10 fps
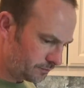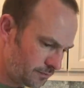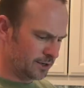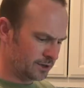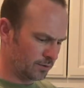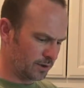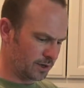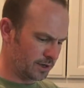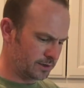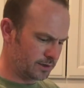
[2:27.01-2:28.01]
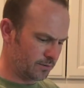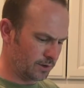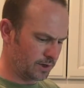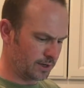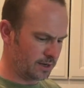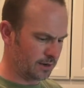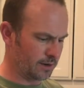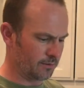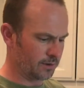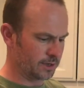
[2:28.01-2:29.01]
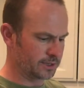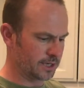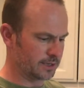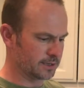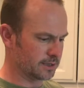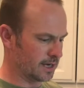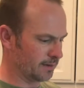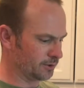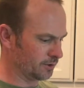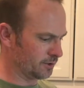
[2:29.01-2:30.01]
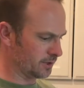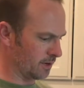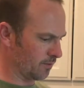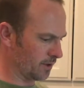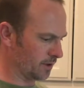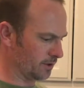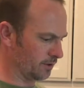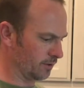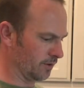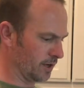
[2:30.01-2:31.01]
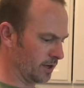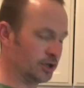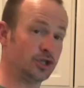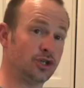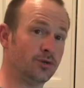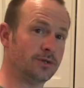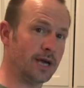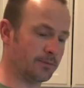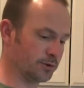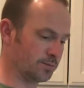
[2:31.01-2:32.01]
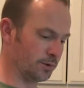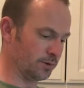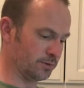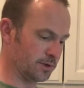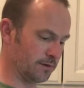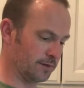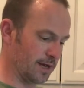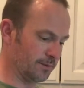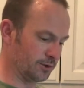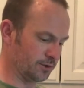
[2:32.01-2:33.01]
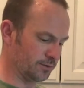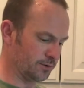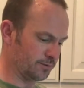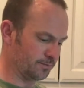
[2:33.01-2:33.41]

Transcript: So we're gonna take this lime juice and we're gonna do 2 tablespoons of lime juice.